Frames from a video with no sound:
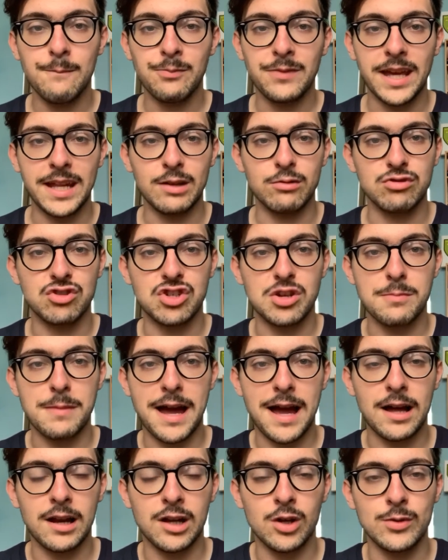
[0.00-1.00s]
And it was
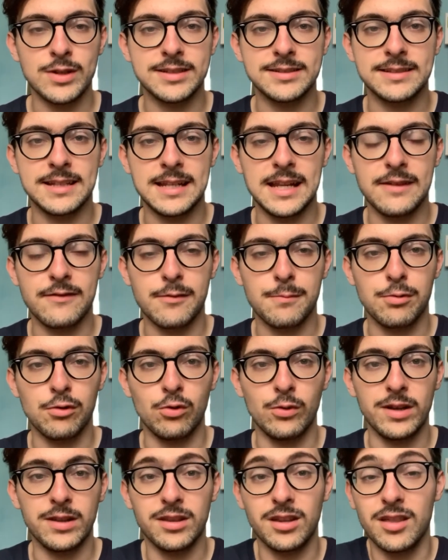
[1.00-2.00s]
Jamal Lewis to
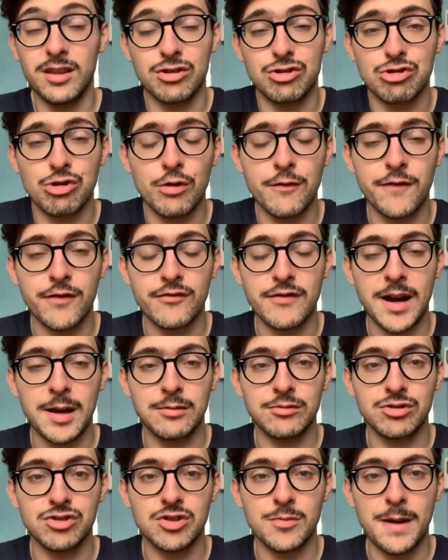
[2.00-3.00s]
Liverpool. And the truth
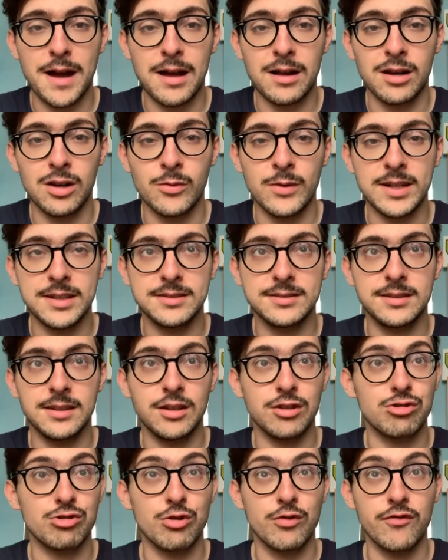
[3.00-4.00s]
around Jamal Lewis,
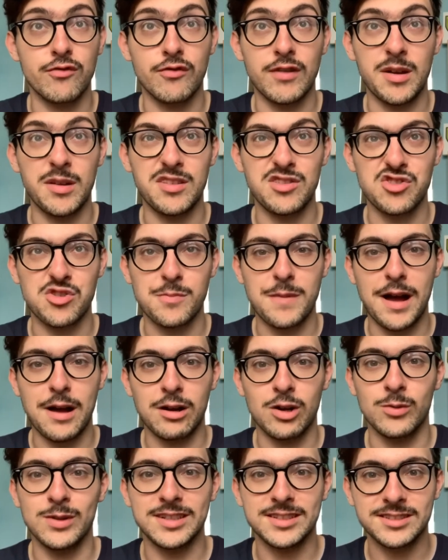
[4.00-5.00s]
the truth around the Jamal
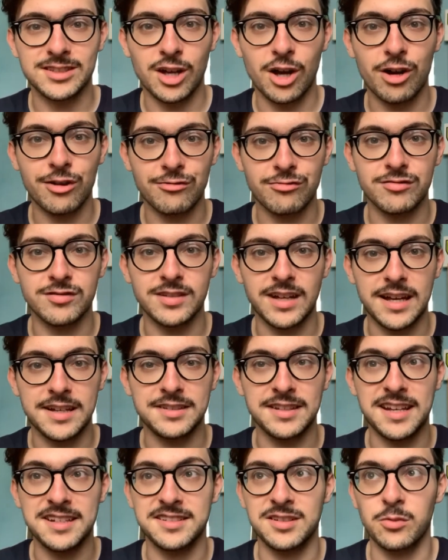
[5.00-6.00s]
Lewis saga, as,
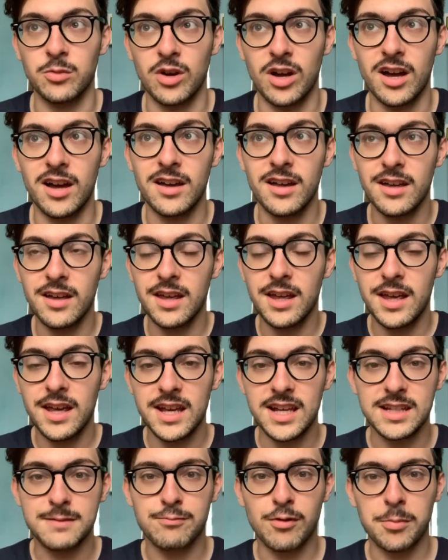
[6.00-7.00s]
as it were,
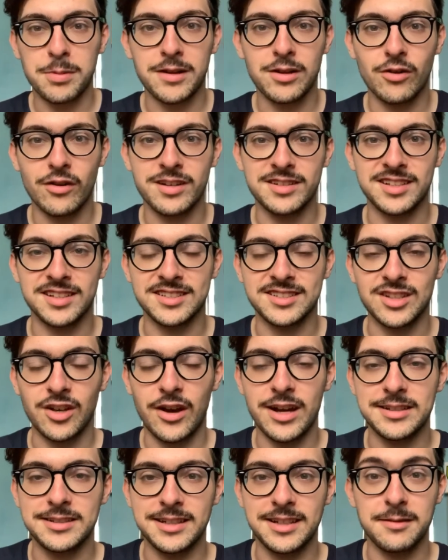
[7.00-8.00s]
is probably not as
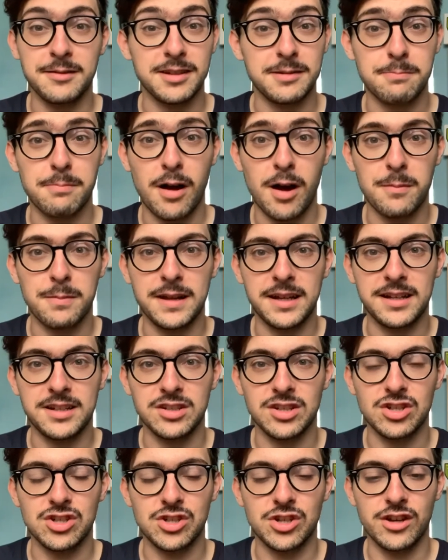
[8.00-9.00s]
exciting and as public as
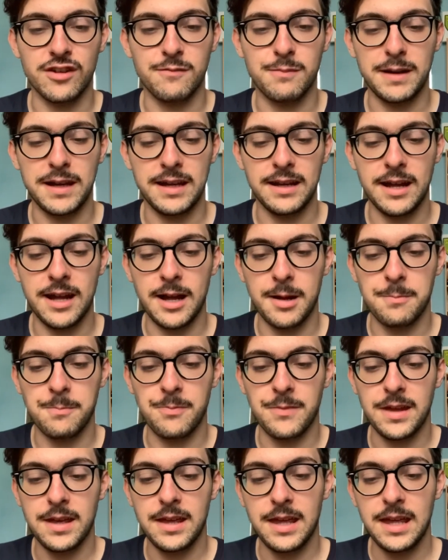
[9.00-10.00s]
it should have been. Um,
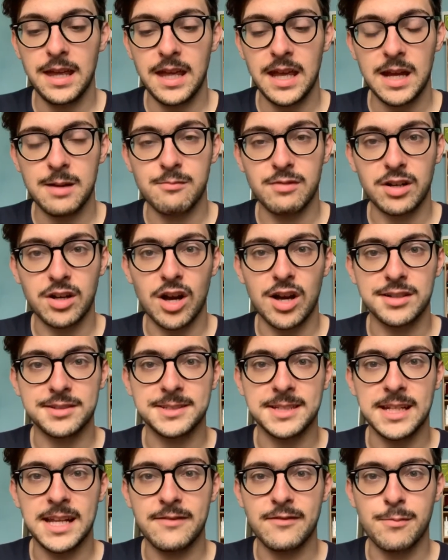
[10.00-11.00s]
in regards
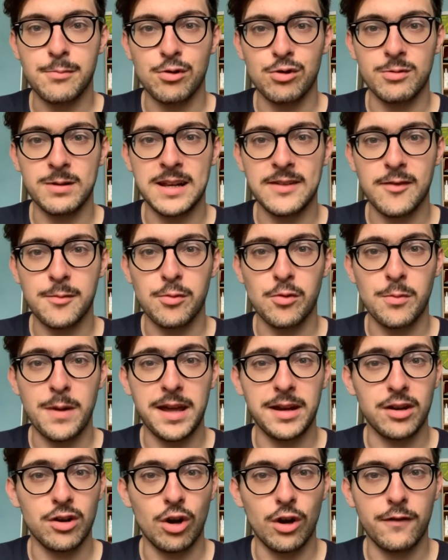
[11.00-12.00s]
to Liverpool, Liverpool
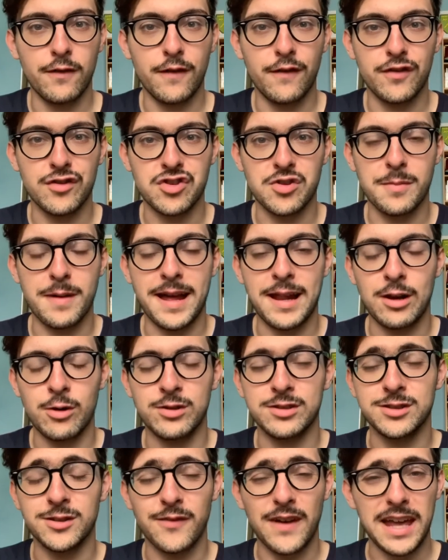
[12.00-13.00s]
made an offer for Jamal
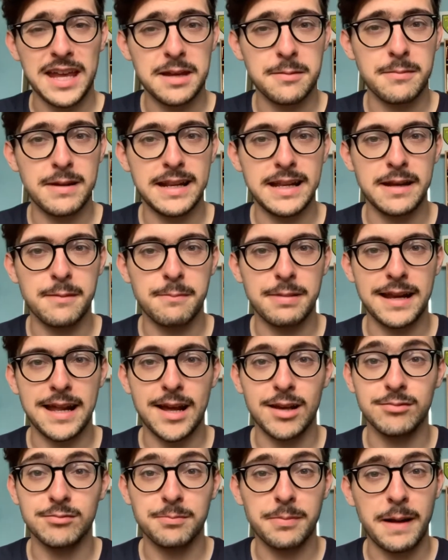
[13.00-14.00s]
Lewis of eight million
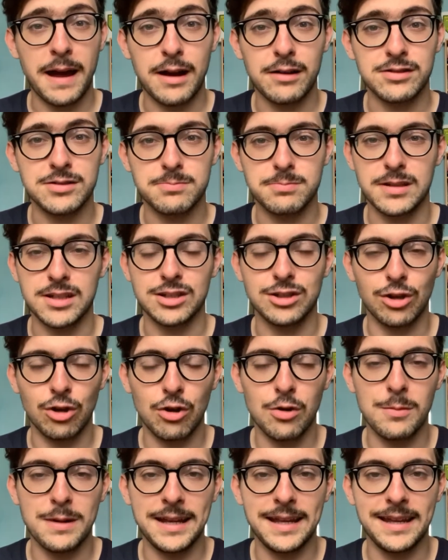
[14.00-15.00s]
pounds plus
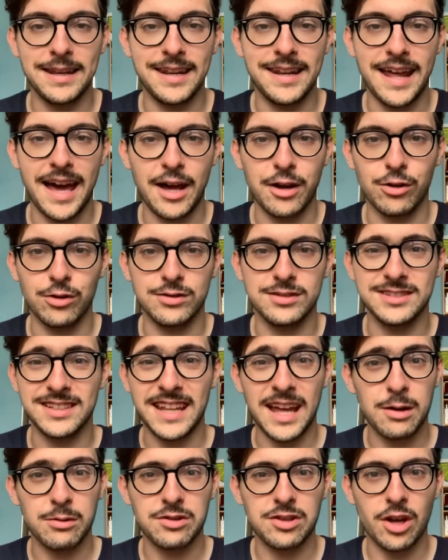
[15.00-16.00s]
two million pounds in add-ons. And
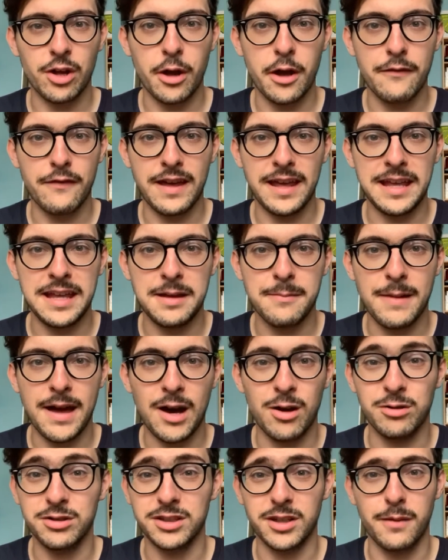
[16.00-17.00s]
that was done over email.
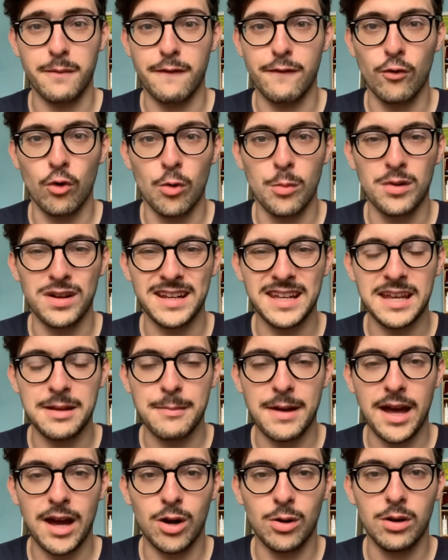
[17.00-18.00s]
It was an informal
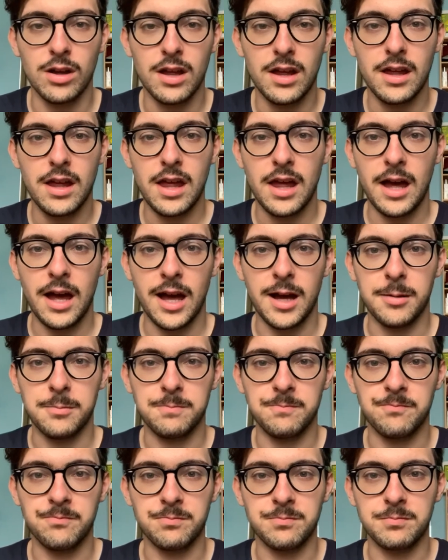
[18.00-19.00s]
email.
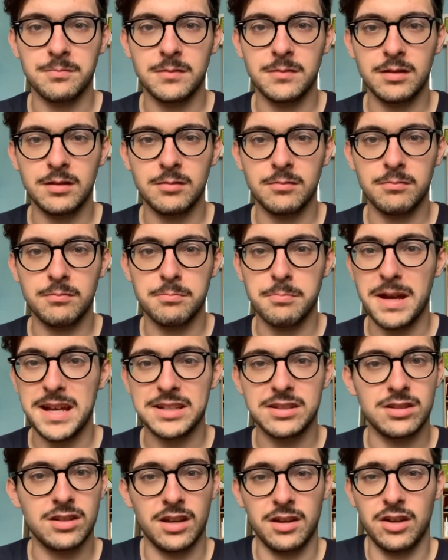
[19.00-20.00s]
Um,
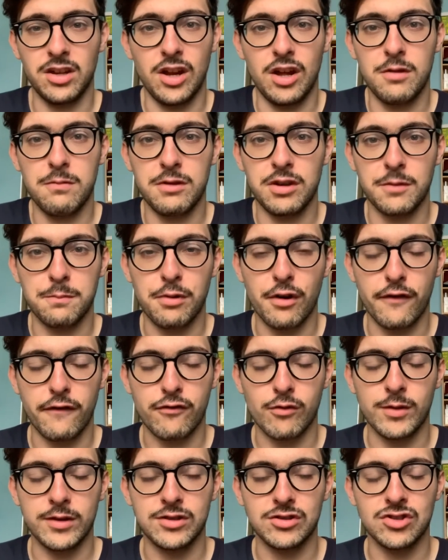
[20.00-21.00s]
messed it, you know, you put
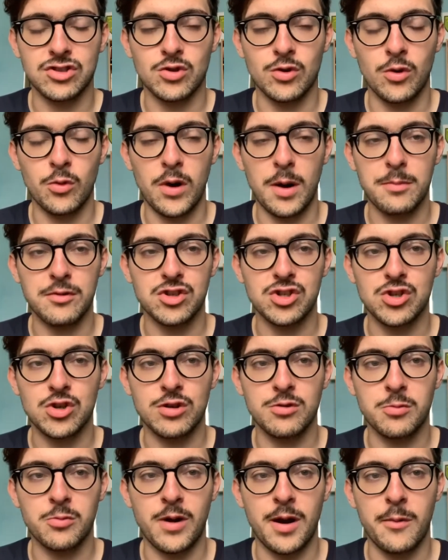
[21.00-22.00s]
through it to Stuart Webber.
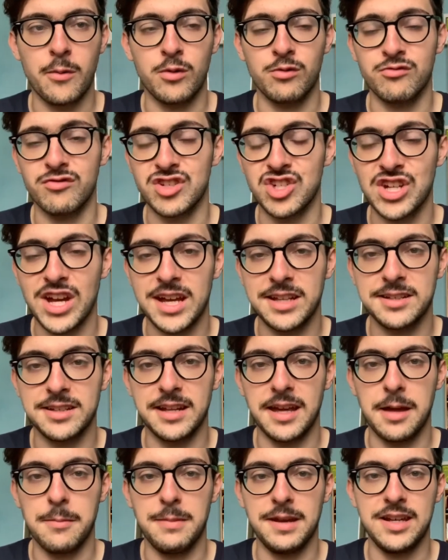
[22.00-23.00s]
Stuart Webber rejected
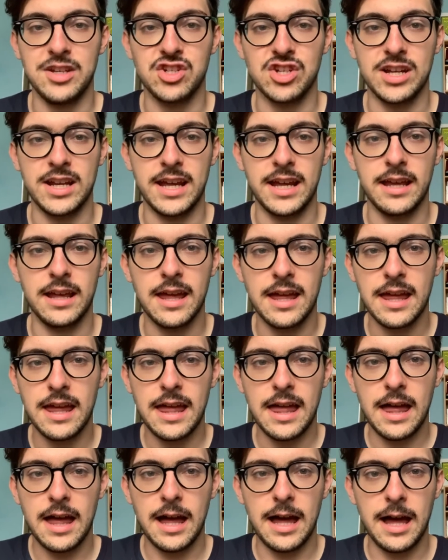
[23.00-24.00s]
it immediately.
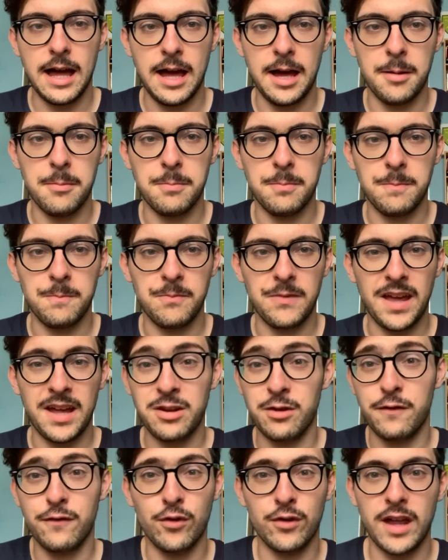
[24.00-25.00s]
Um, and
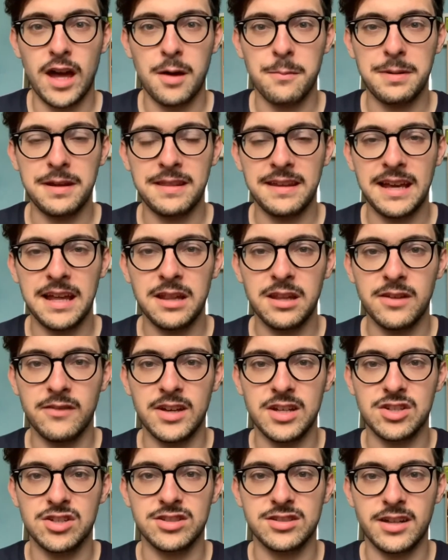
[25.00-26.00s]
you thought that would be the end of
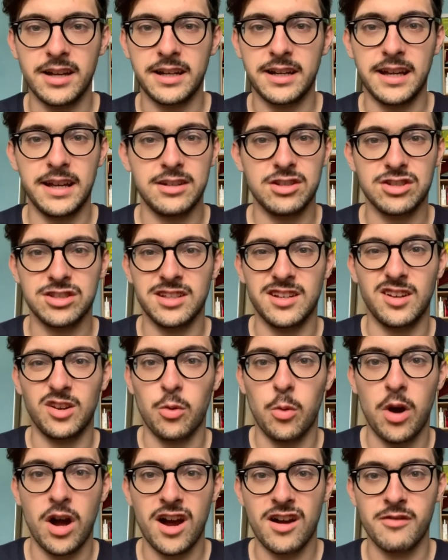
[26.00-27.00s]
it, just like a just an
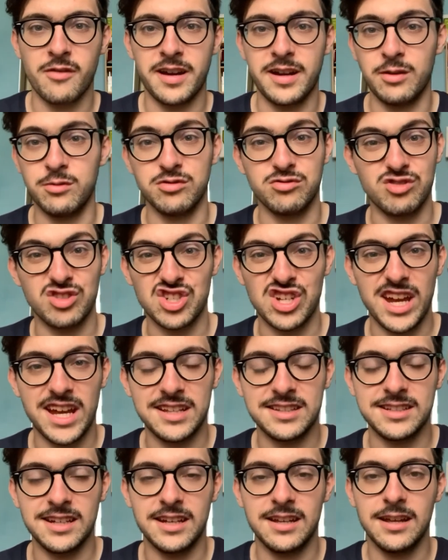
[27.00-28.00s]
inquiry. It was
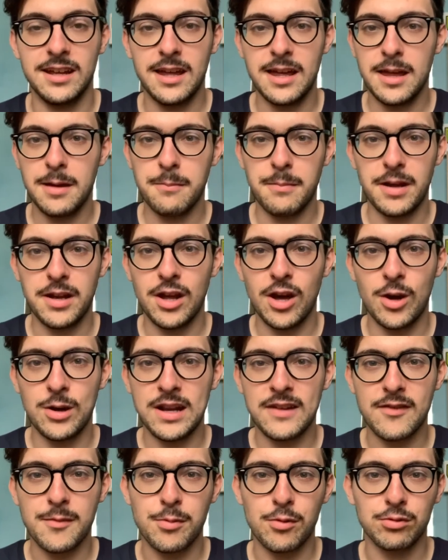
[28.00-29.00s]
rejected, but no,
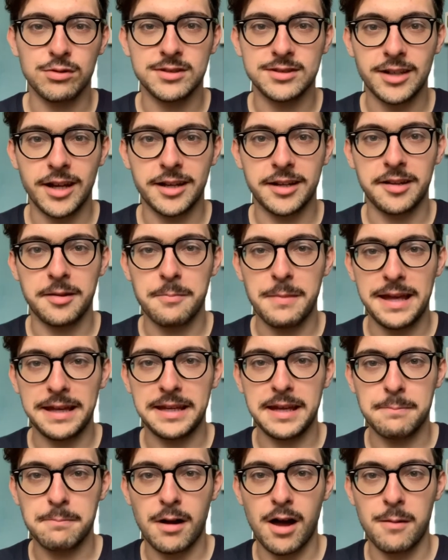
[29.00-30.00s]
Liverpool decided to make
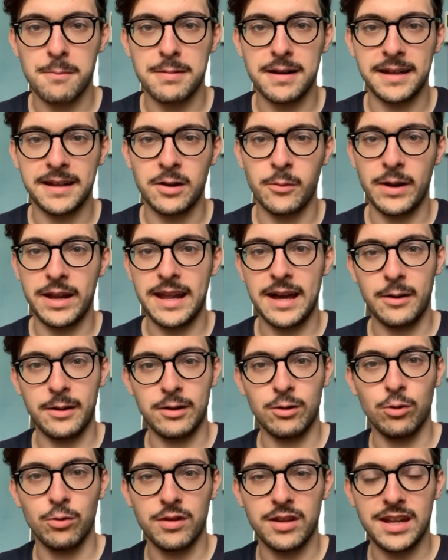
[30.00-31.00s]
it public. It went out in
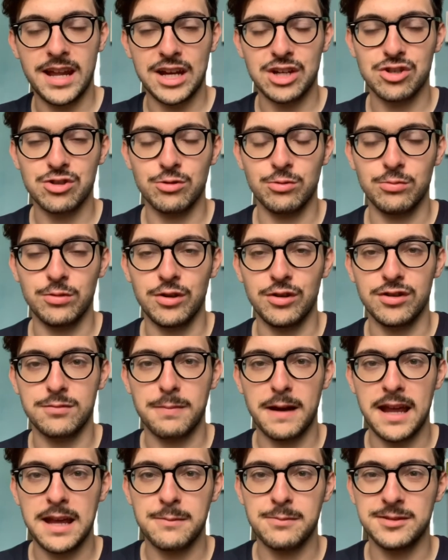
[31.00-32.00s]
all the national
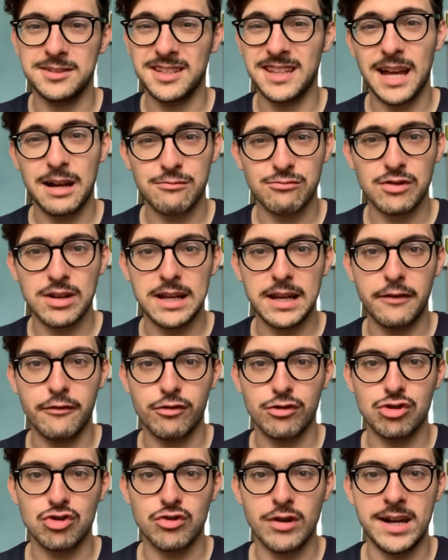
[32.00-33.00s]
newspapers, and that really
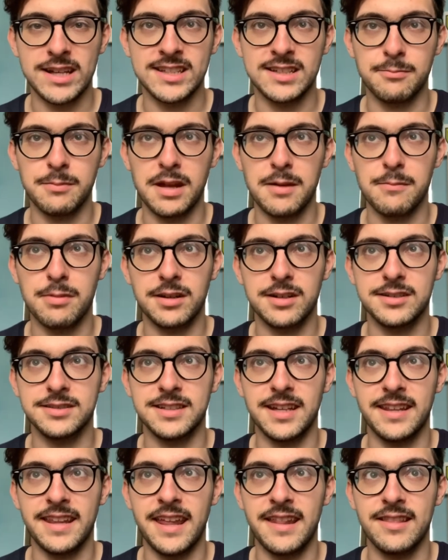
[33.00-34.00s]
frustrated me because
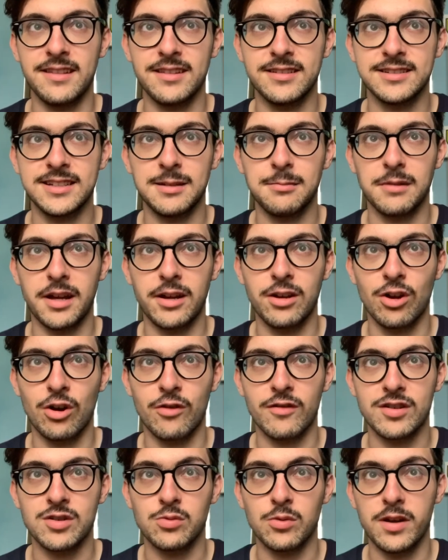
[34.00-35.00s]
it then seemed like
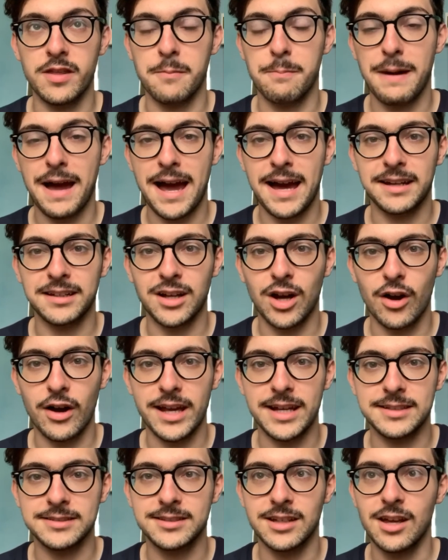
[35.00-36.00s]
Norwich were the bad
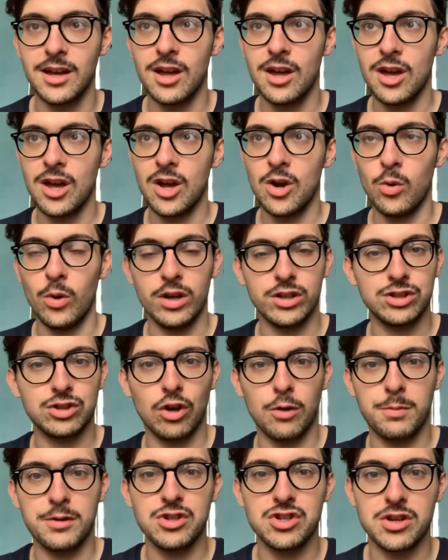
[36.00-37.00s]
guys who were
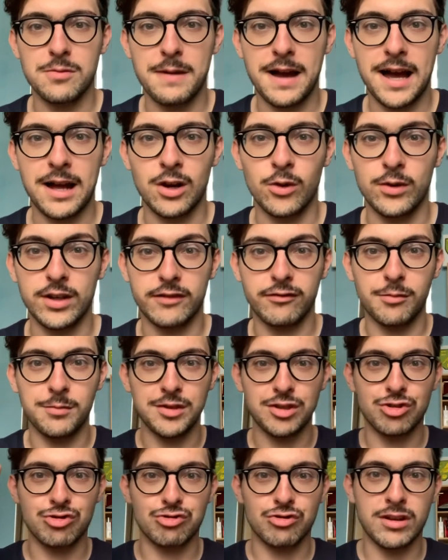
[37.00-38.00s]
stopping Jamal Lewis from
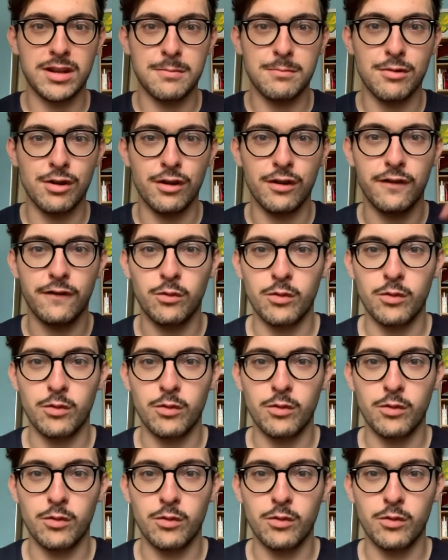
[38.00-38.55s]
his dream move.